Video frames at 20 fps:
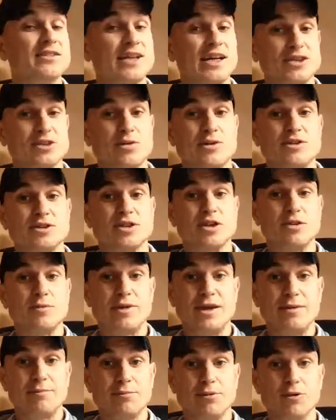and that's where it's going to
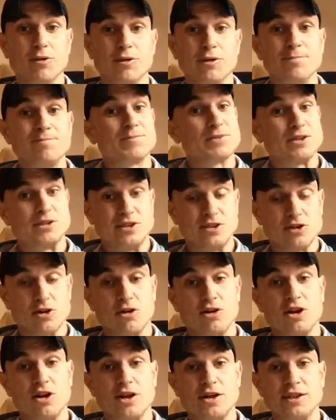be important because he's
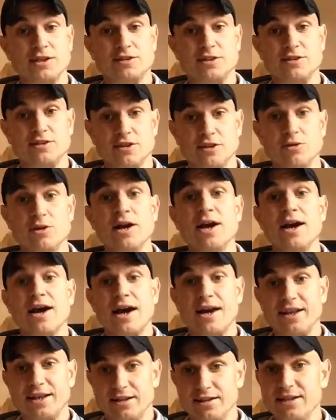got learning to do
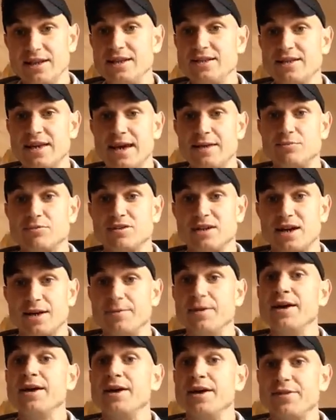and he'll need game time,